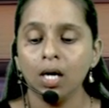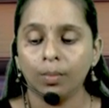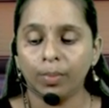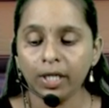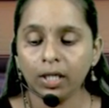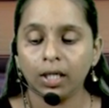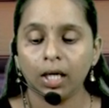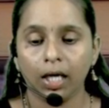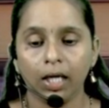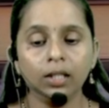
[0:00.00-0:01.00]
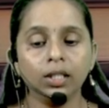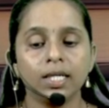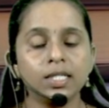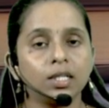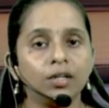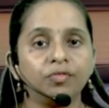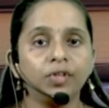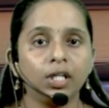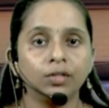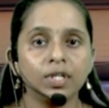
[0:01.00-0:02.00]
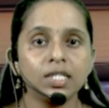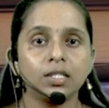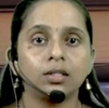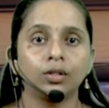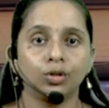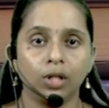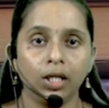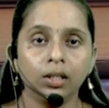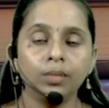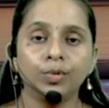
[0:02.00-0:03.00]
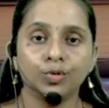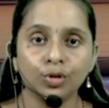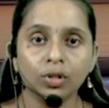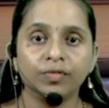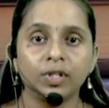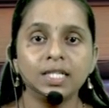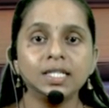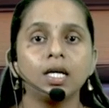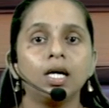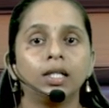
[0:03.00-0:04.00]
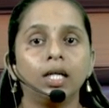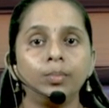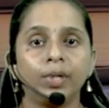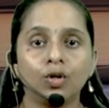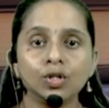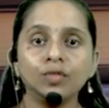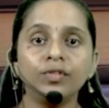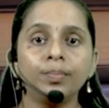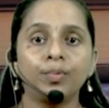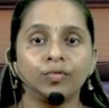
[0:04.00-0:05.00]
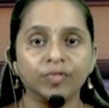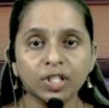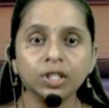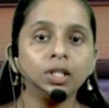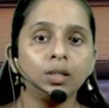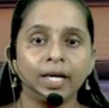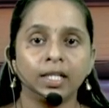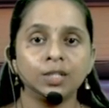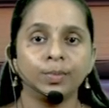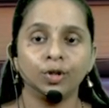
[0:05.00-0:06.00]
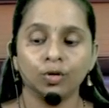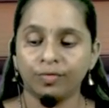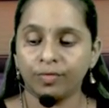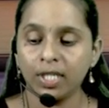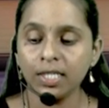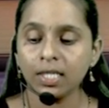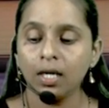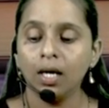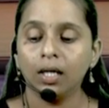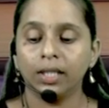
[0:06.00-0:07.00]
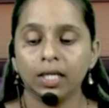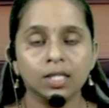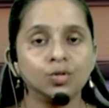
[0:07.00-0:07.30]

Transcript: But in case if we invest in the mutual funds, then because of the professional management of funds, there is